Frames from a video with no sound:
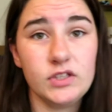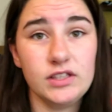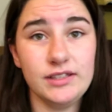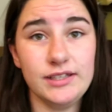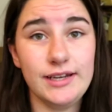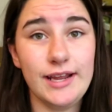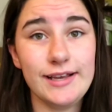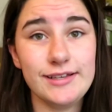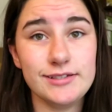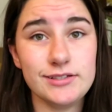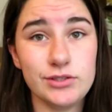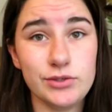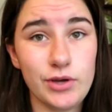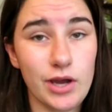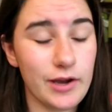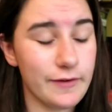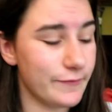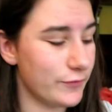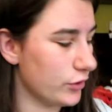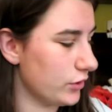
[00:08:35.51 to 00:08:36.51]
The next two
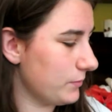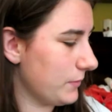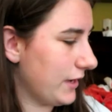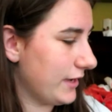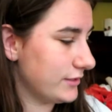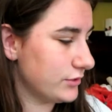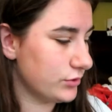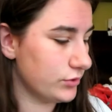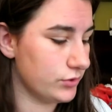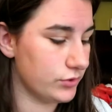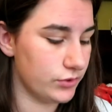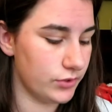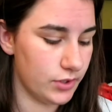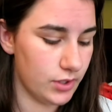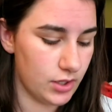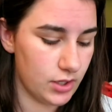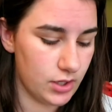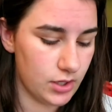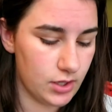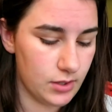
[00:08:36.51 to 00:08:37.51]
are for my two
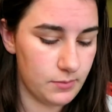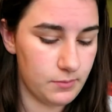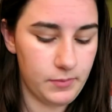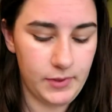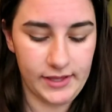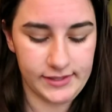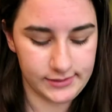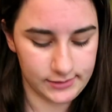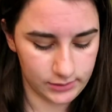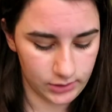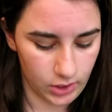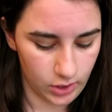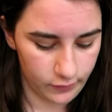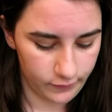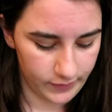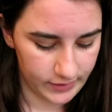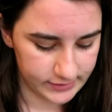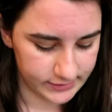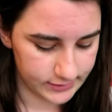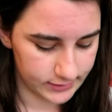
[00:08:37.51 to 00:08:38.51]
best
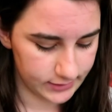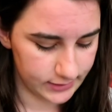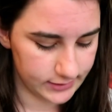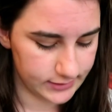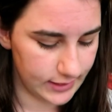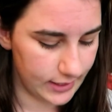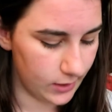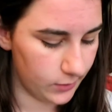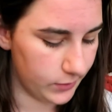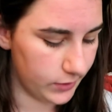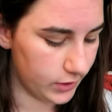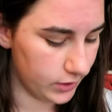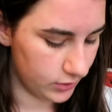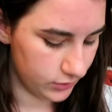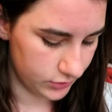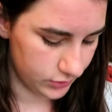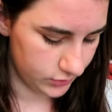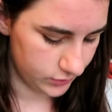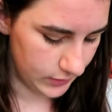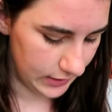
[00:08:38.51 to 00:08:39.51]
girlfriends in the entire
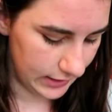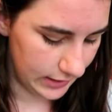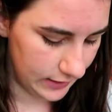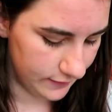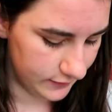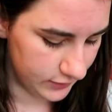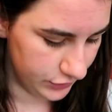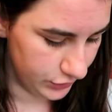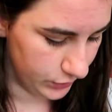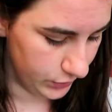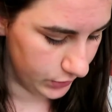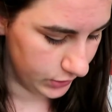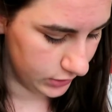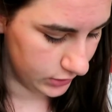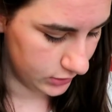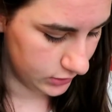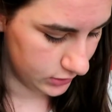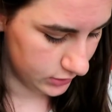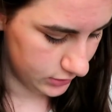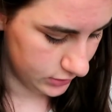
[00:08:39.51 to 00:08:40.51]
world, who I love and adore.
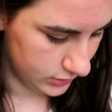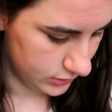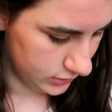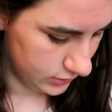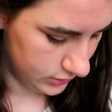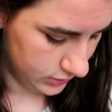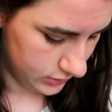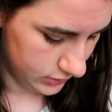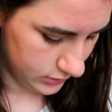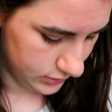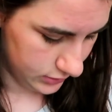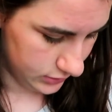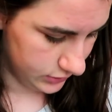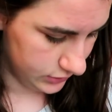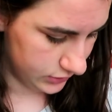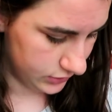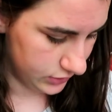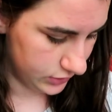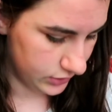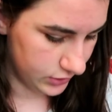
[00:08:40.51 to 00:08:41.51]

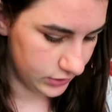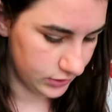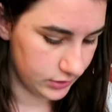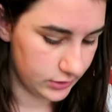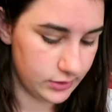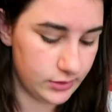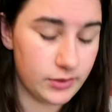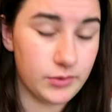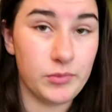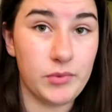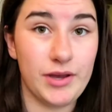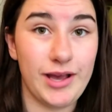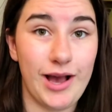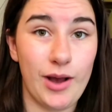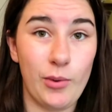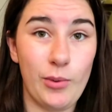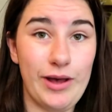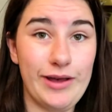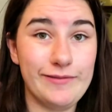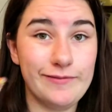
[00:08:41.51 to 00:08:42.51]
So we
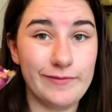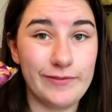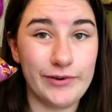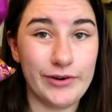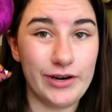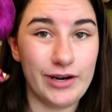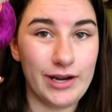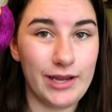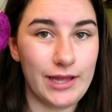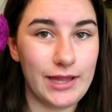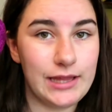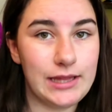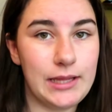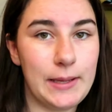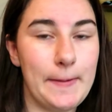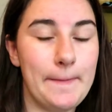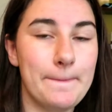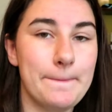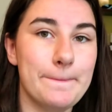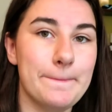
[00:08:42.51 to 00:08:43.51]
got one for
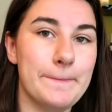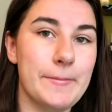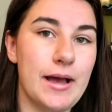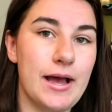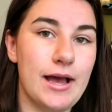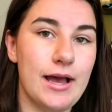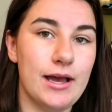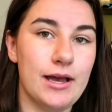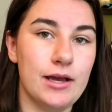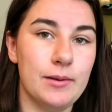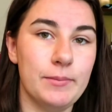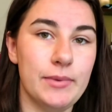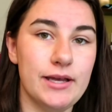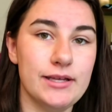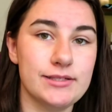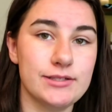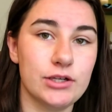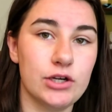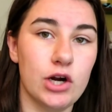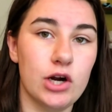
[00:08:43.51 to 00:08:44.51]
my
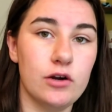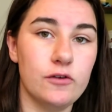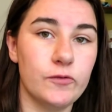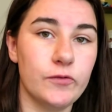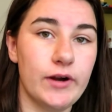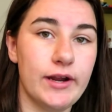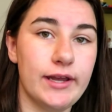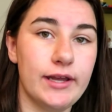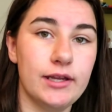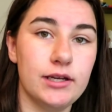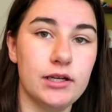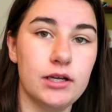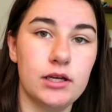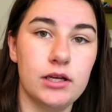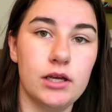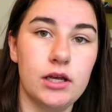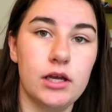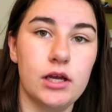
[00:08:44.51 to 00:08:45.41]
best girlfriend,